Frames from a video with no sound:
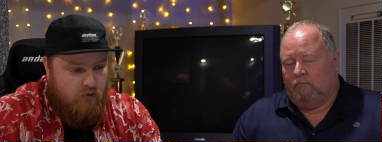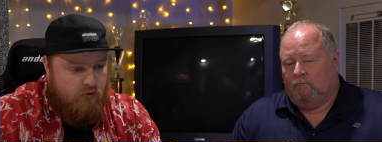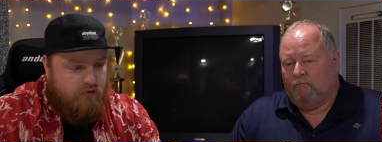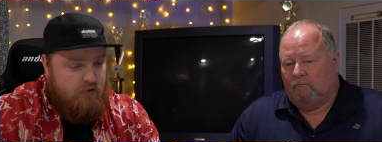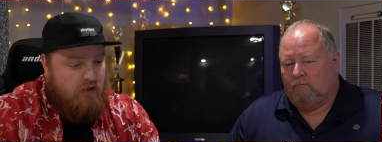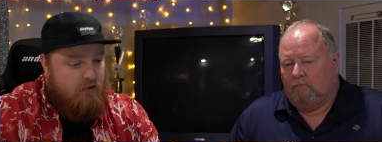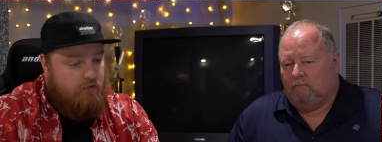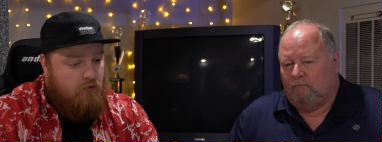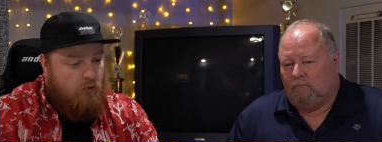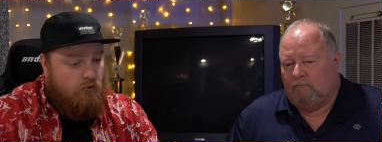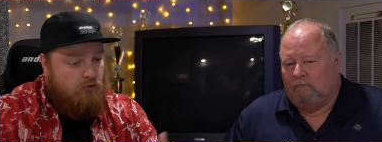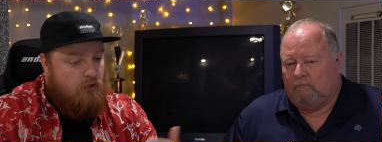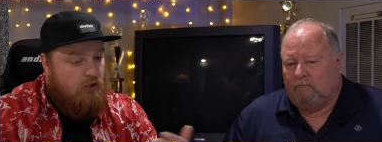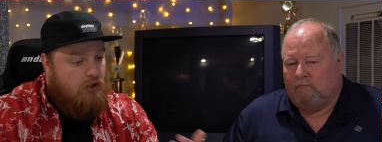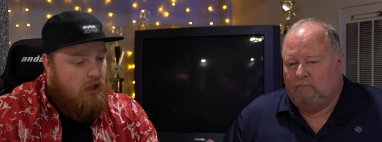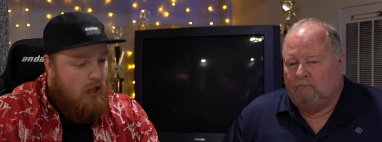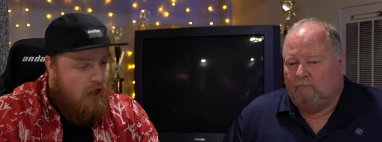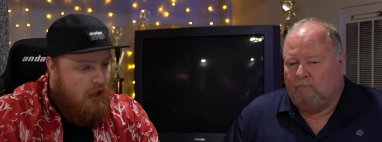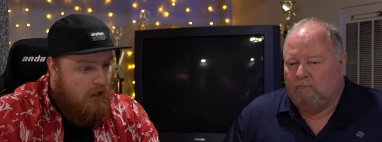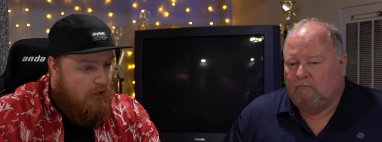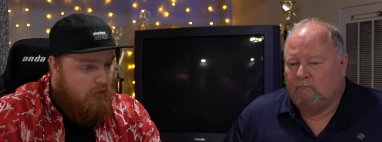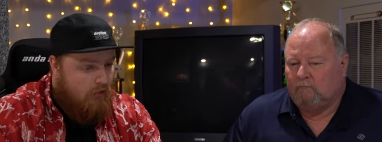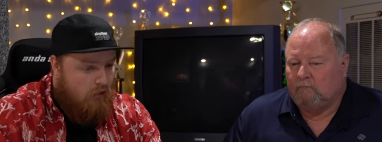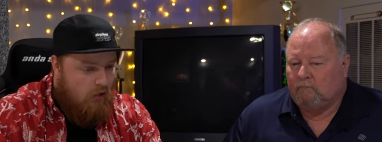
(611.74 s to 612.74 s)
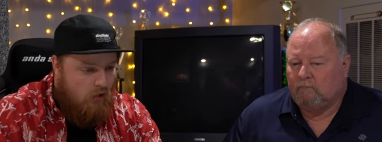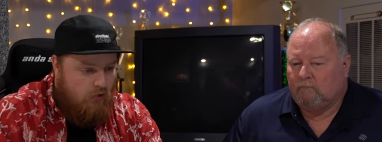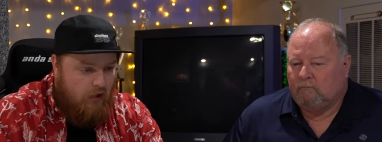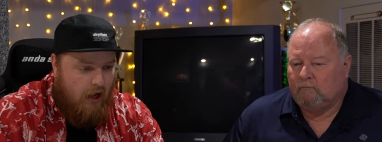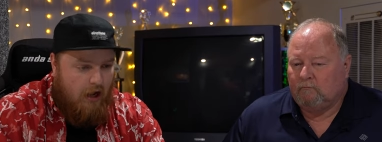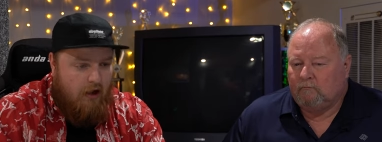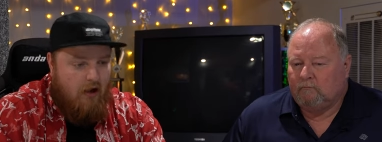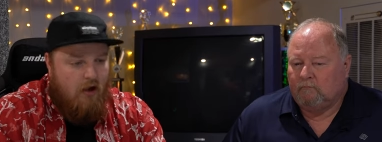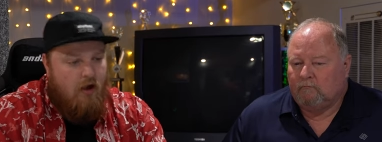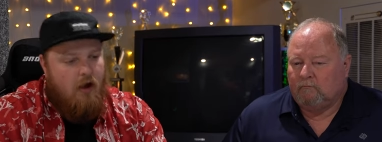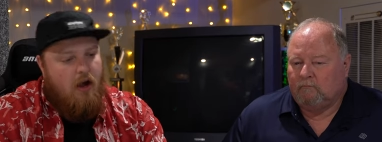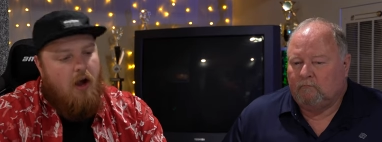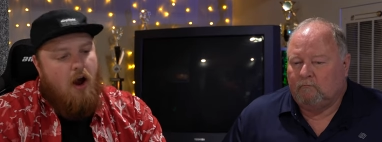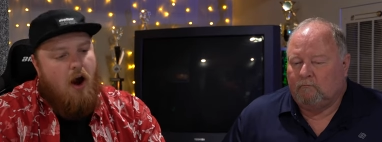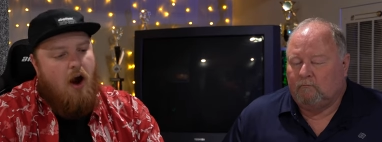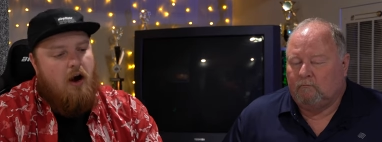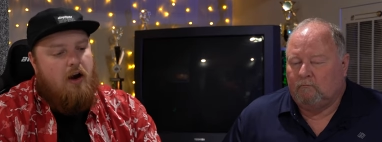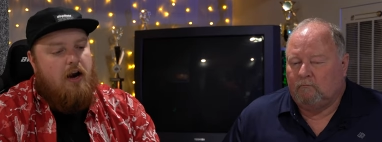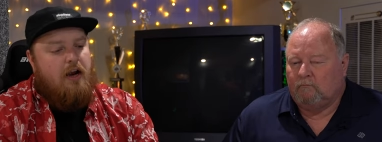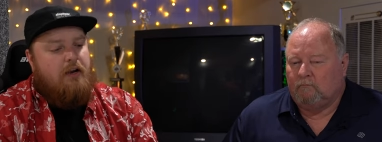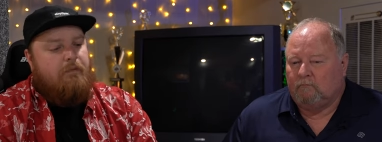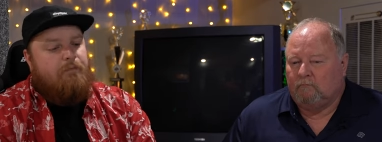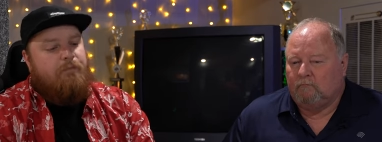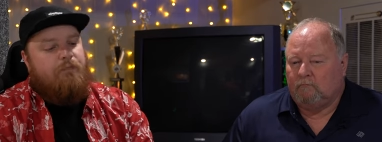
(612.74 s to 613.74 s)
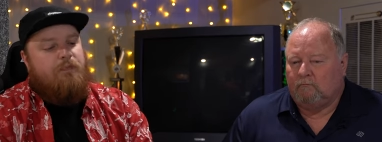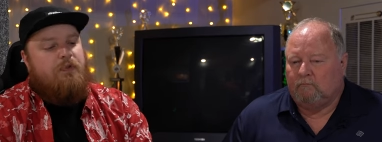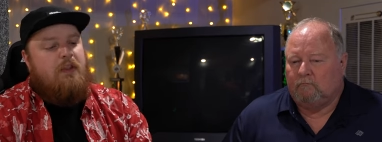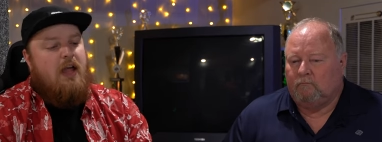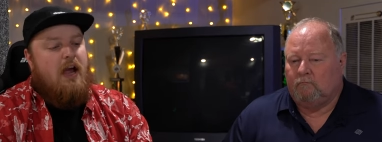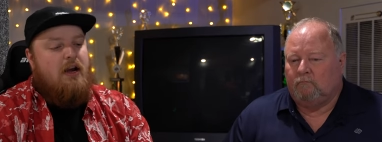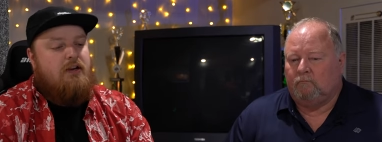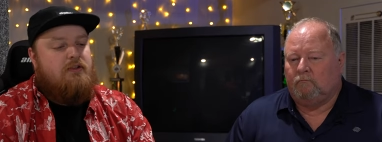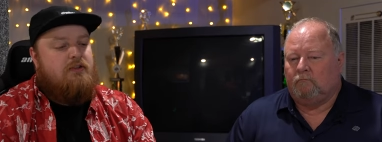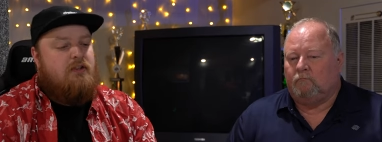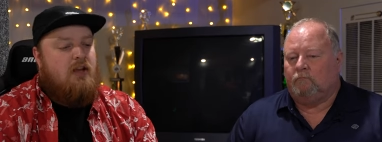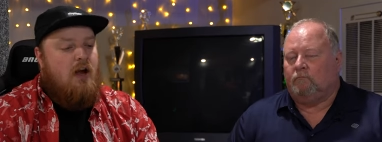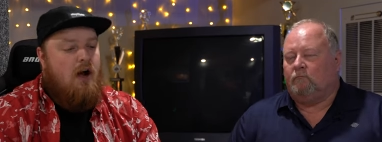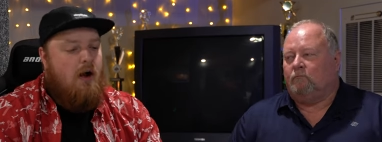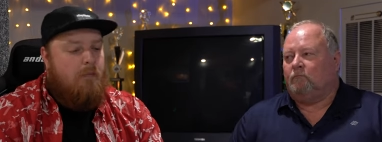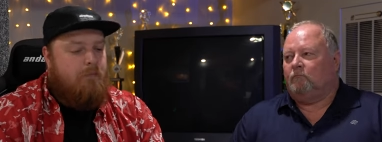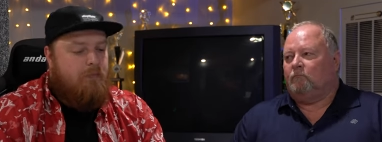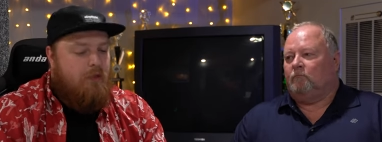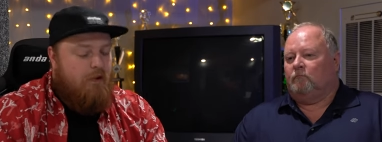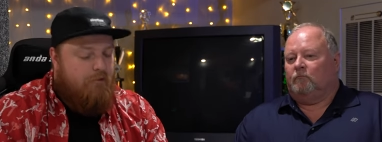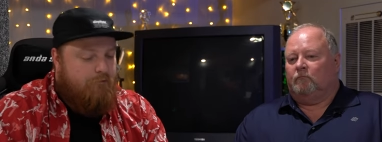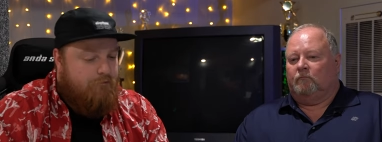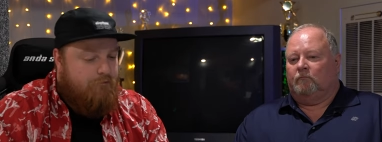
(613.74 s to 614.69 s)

Speaker 1: though it's Evo 10. Okay. All right. Next up, the